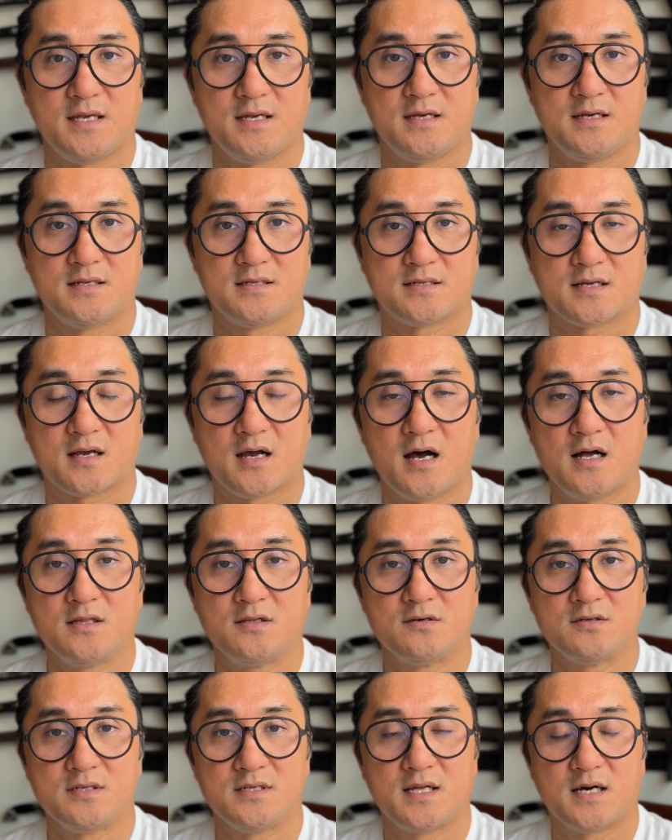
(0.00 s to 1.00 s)
In
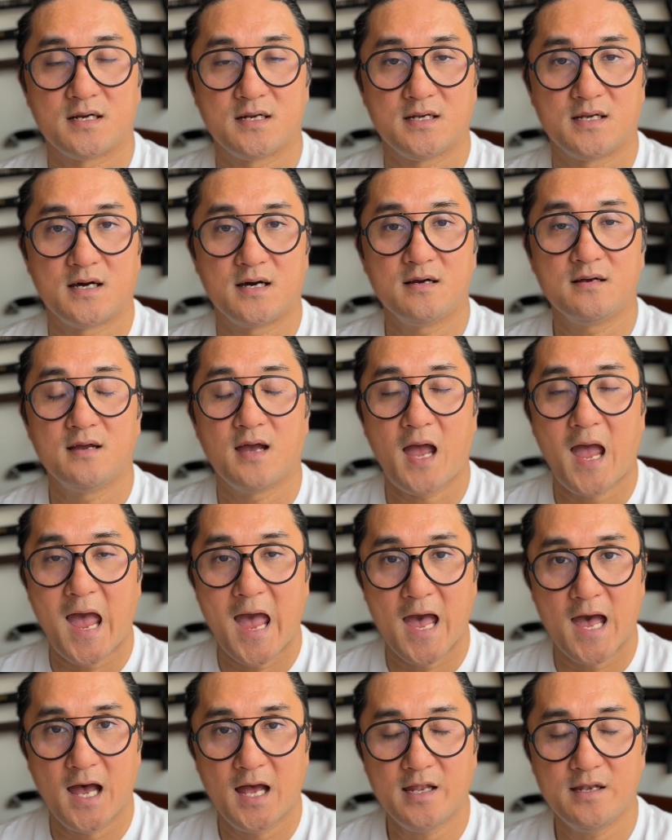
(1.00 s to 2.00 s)
Tagalog, dagdag
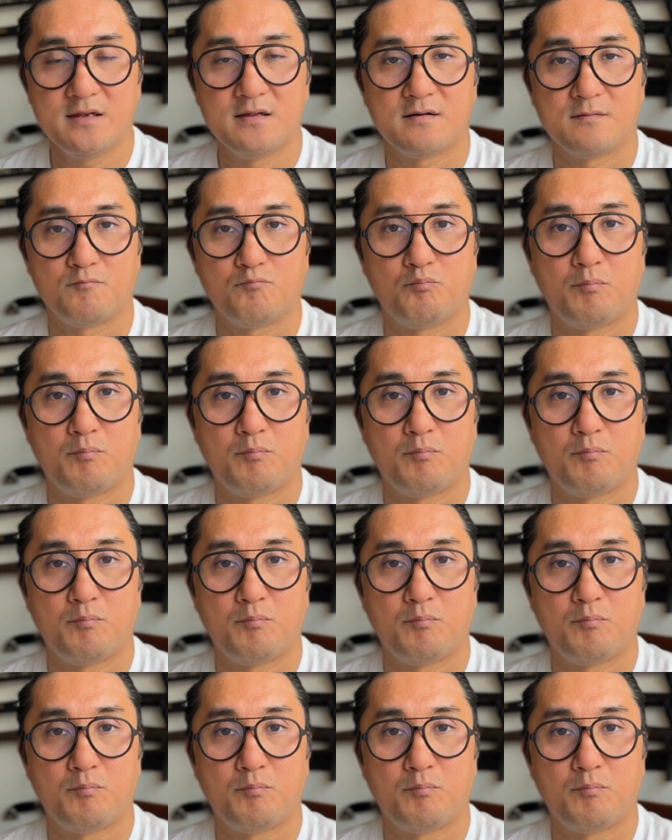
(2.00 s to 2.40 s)
add,